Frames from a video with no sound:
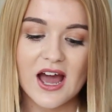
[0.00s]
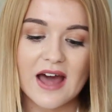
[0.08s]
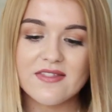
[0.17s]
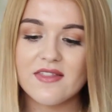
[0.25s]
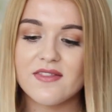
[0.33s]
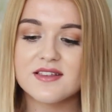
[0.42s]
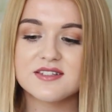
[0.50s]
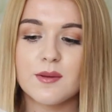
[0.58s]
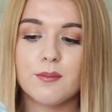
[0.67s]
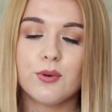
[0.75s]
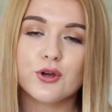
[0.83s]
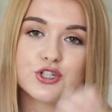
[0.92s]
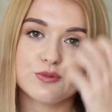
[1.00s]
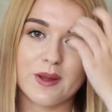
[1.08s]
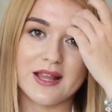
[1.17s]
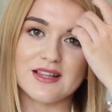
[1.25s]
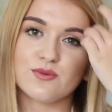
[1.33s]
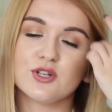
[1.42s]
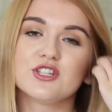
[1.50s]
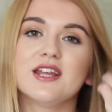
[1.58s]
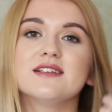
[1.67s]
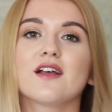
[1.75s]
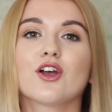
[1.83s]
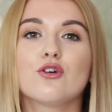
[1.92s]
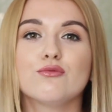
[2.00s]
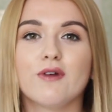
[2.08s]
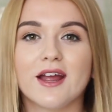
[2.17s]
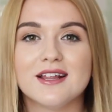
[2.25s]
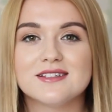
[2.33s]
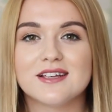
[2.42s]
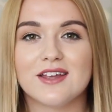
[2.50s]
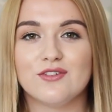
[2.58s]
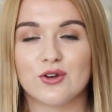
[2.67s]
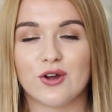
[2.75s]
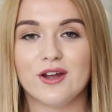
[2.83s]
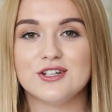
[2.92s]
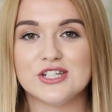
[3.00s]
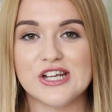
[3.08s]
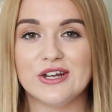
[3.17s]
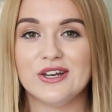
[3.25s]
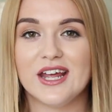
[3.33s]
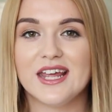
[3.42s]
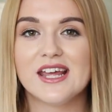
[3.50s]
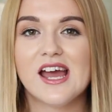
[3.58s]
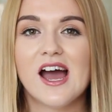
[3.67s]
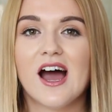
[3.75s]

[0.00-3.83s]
And then there's some push pins, which these are great if you're going to uni.